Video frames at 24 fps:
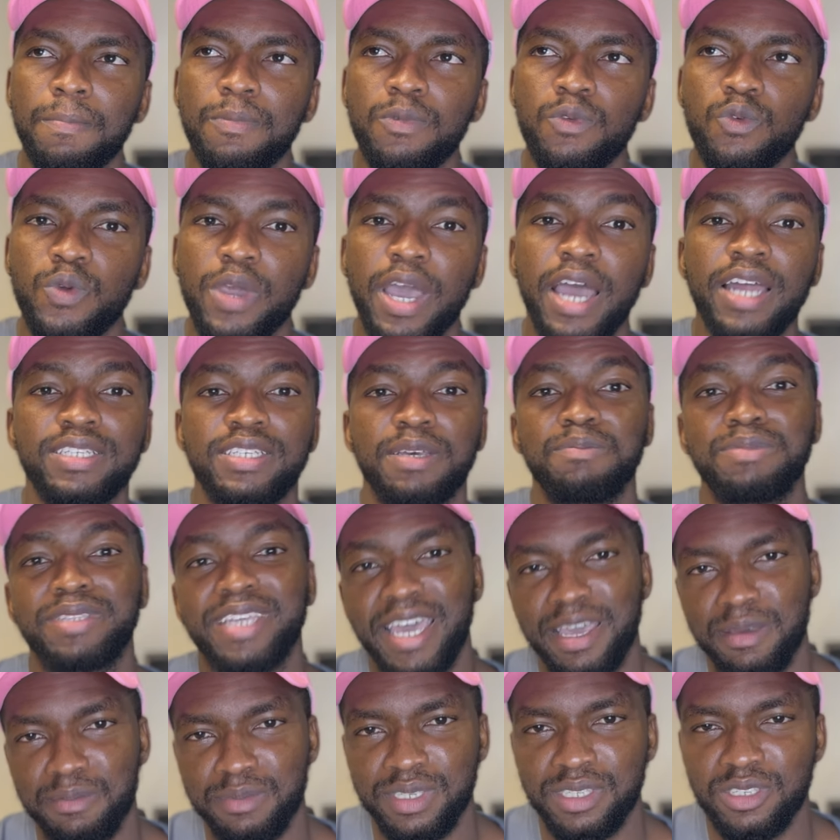we had some
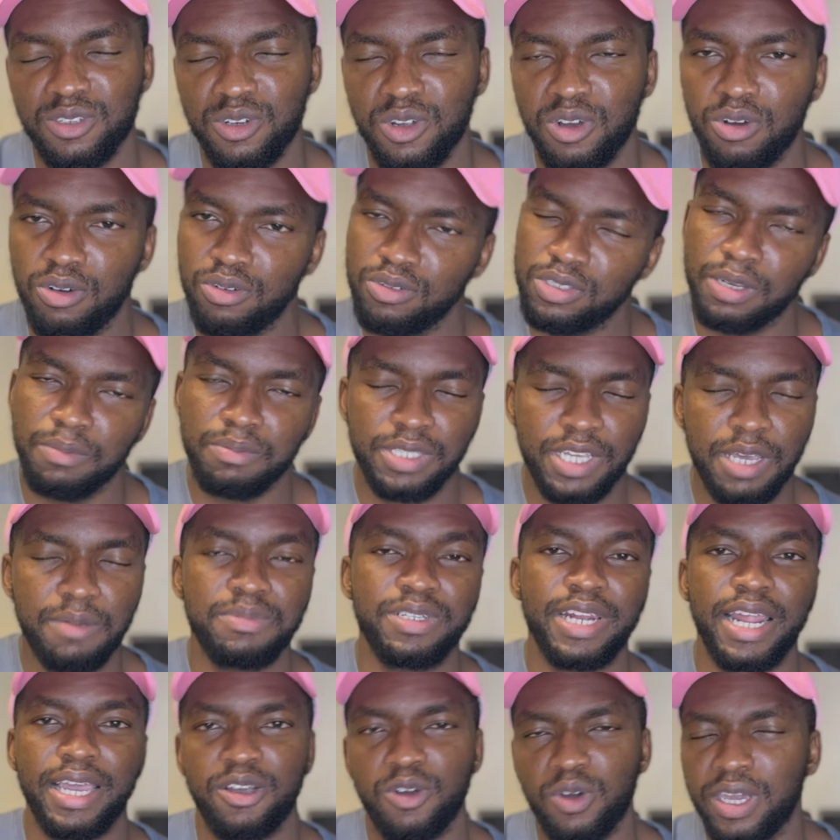terms, you know, some terms
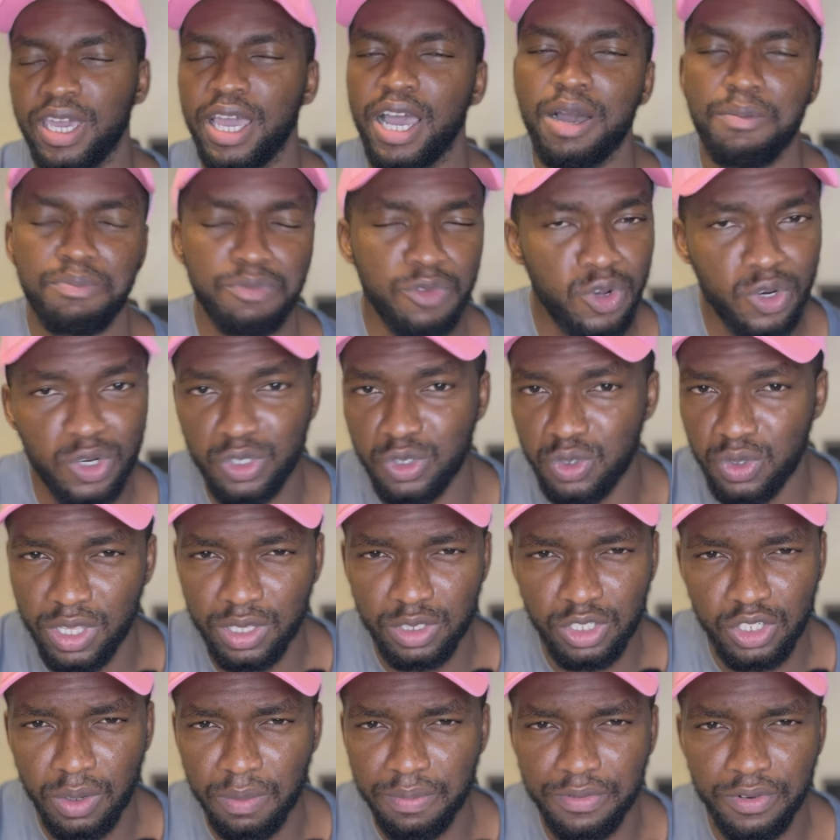like, okay, I'm going to do the
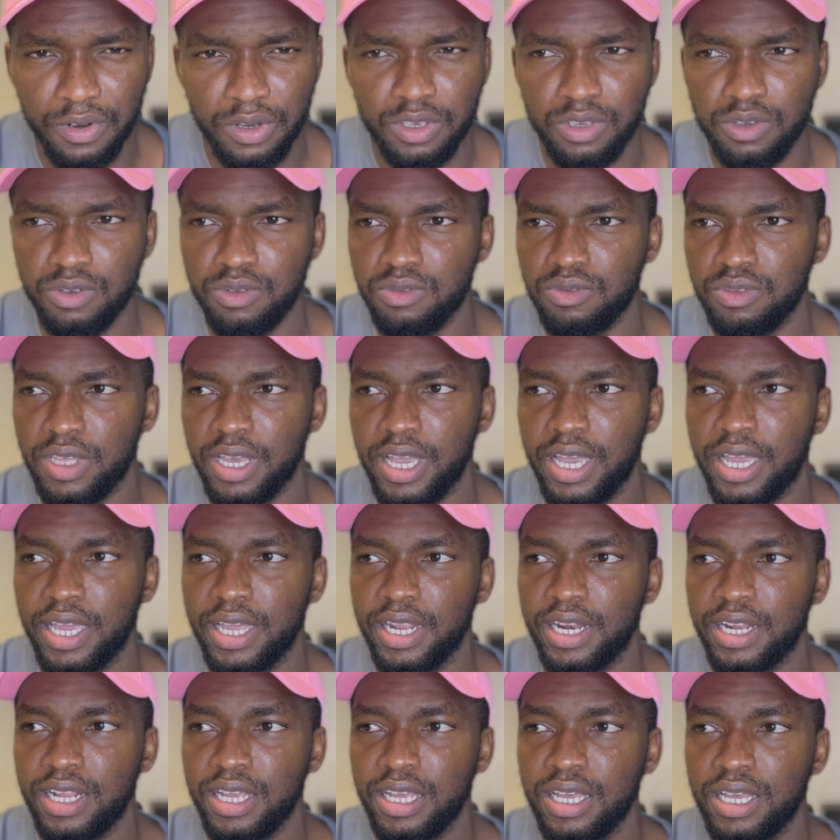job for you, then